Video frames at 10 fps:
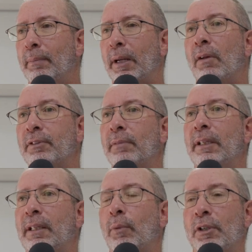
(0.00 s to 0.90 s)
But
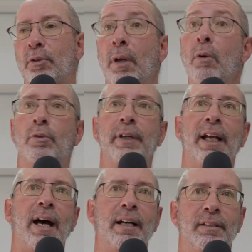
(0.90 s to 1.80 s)
ultimately, what you don't
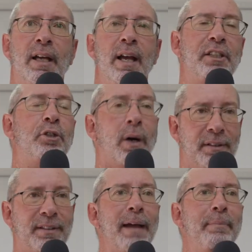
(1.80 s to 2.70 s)
realize is you are
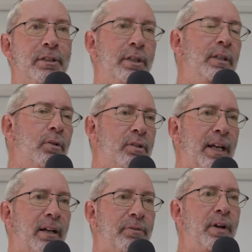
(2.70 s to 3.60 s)
damaging
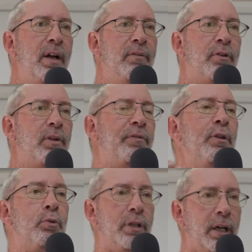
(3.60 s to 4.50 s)
yourself for the
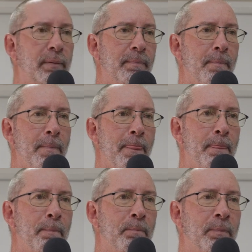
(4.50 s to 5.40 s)
future.
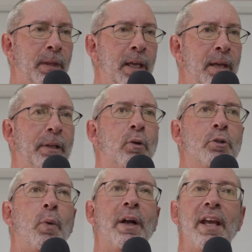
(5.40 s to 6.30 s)

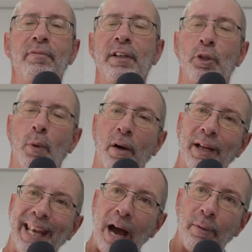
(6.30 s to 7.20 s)
Because whatever you are
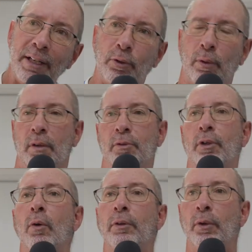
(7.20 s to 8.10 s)
allowing to
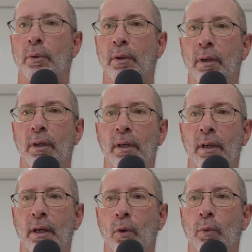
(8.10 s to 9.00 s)
control you
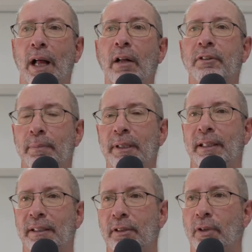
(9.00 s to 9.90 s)
will
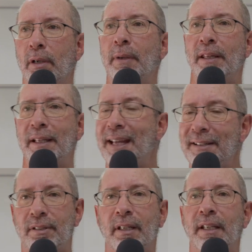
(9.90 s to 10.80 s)
ultimately determine the
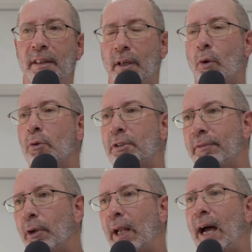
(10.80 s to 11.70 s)
destiny and the course
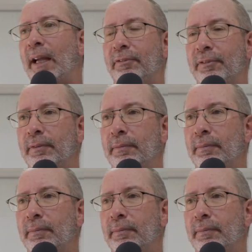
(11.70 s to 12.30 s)
of your life.